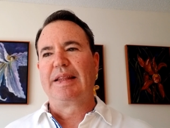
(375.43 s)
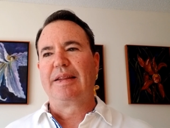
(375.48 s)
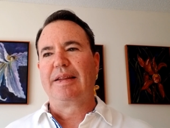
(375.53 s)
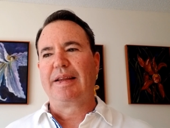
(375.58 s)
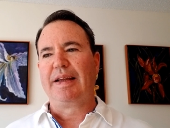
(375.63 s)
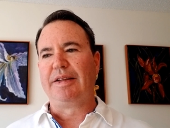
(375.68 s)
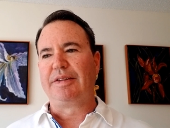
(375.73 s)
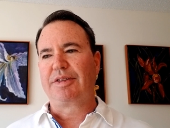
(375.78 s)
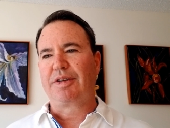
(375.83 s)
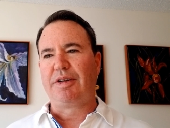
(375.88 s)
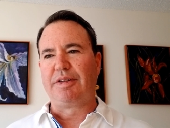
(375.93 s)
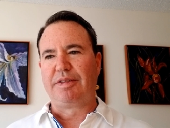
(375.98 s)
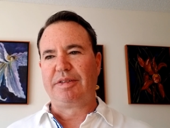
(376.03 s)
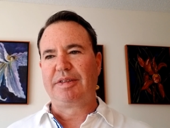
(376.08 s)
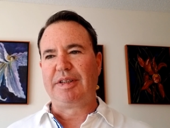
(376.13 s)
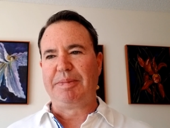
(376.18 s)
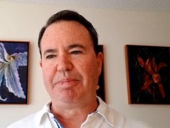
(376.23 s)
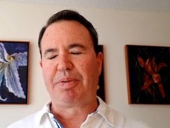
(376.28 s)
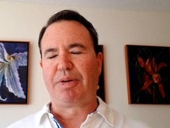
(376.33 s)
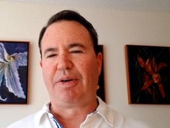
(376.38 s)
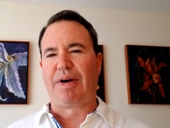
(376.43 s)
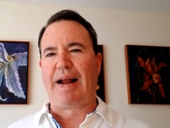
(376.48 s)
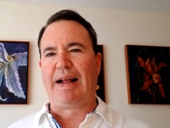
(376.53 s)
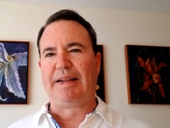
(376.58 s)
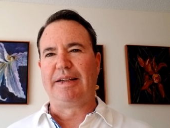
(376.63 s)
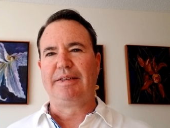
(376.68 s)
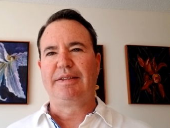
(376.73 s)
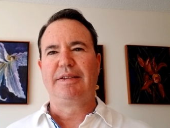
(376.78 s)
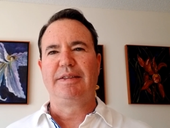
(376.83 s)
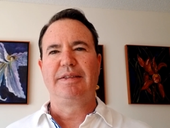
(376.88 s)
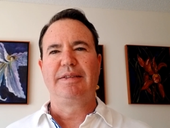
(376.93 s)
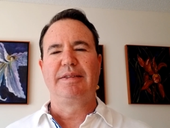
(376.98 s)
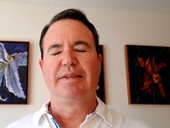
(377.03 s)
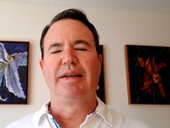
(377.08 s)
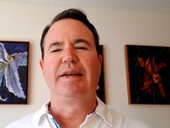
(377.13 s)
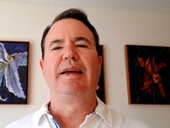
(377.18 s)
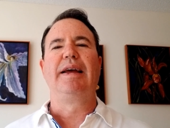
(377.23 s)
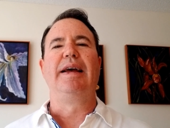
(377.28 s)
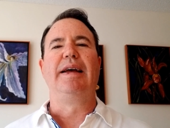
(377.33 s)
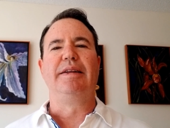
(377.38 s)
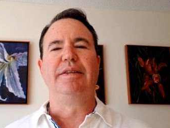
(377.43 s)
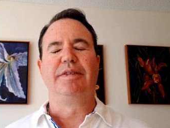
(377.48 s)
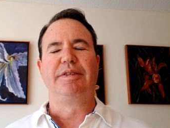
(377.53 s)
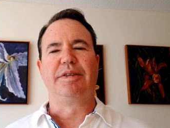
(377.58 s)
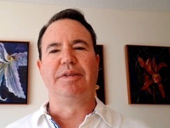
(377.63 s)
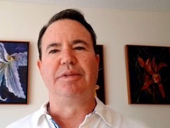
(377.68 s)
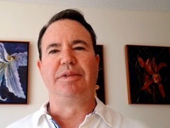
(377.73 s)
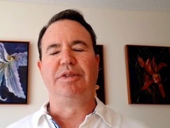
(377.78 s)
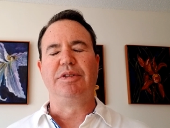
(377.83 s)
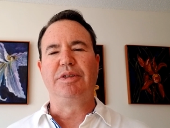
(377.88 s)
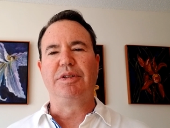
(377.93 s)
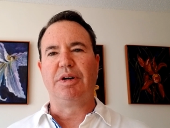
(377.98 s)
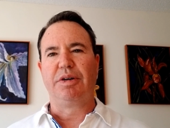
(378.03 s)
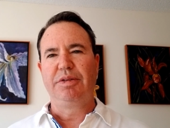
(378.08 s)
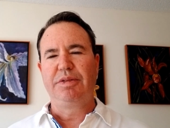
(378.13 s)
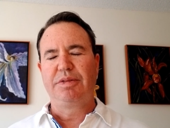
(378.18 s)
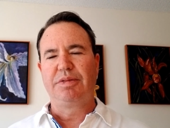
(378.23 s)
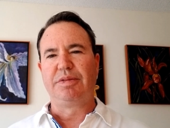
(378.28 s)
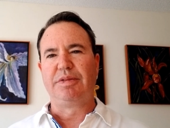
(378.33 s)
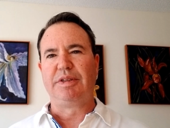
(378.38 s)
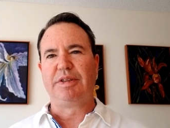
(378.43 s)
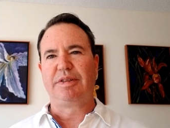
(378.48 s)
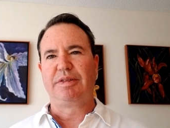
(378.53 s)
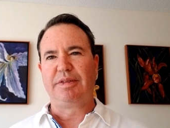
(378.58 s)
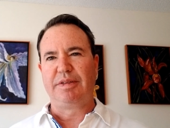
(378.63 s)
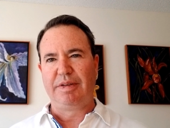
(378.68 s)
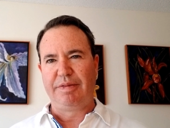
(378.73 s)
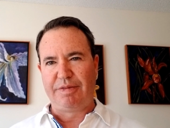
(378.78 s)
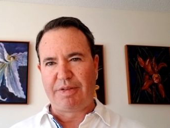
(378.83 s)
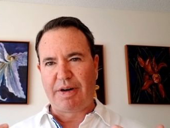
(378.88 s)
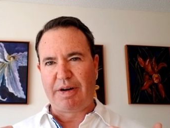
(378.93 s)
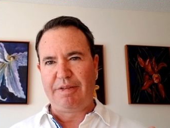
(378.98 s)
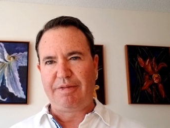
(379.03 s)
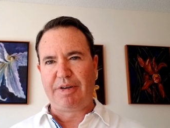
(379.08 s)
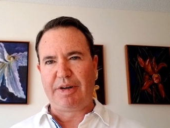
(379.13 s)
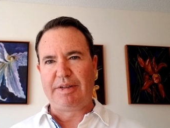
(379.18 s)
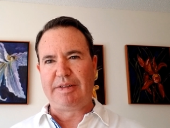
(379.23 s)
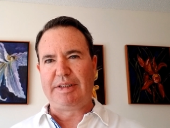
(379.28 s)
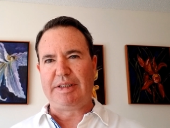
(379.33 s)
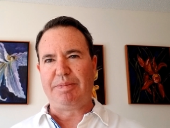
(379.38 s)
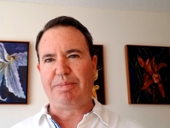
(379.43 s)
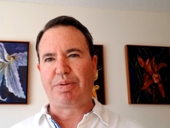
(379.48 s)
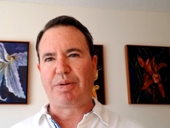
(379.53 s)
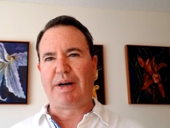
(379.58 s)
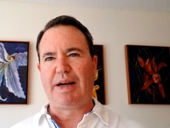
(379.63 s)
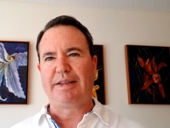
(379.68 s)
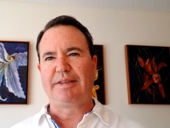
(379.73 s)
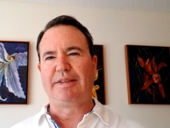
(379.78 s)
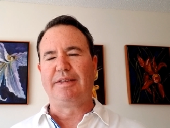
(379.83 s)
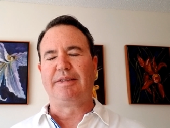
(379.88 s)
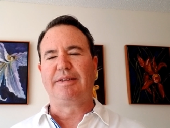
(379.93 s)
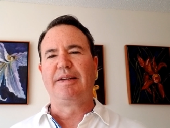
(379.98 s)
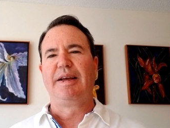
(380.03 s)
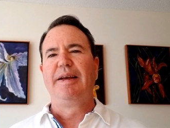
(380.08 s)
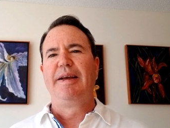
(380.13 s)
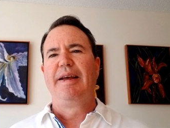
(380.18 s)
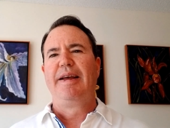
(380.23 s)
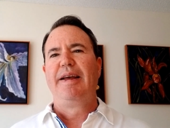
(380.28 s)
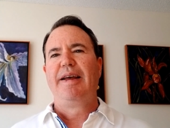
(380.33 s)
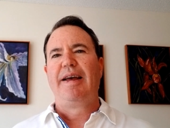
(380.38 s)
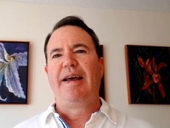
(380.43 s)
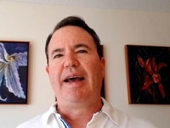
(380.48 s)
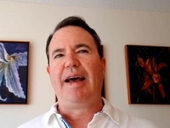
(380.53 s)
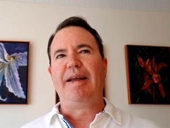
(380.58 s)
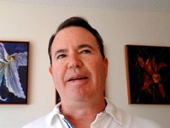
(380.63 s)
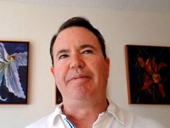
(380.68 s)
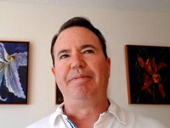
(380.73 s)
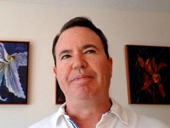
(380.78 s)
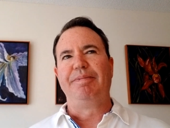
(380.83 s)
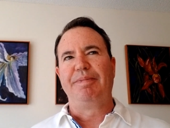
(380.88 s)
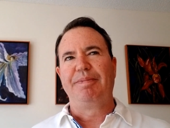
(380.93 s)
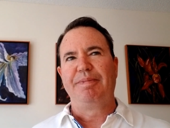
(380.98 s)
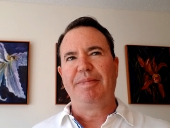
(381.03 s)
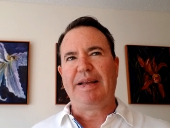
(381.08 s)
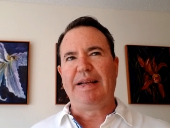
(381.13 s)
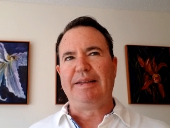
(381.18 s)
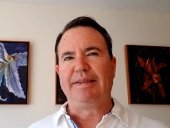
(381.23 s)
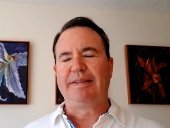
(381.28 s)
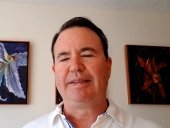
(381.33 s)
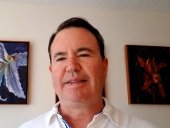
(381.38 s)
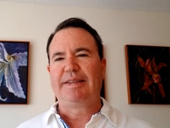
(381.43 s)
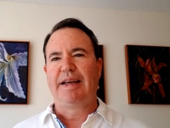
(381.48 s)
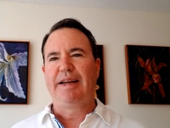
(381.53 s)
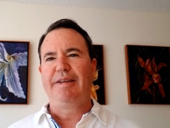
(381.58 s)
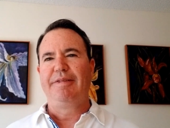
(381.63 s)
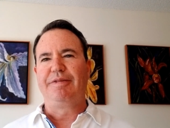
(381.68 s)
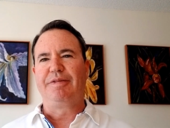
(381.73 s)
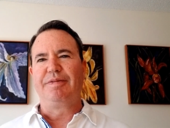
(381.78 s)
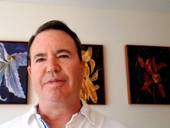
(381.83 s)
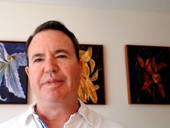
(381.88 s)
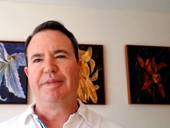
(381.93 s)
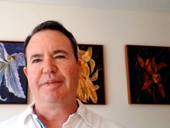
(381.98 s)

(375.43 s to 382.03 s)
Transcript: it's called sleep paralysis. And so you go through this very, very deep process. And instead of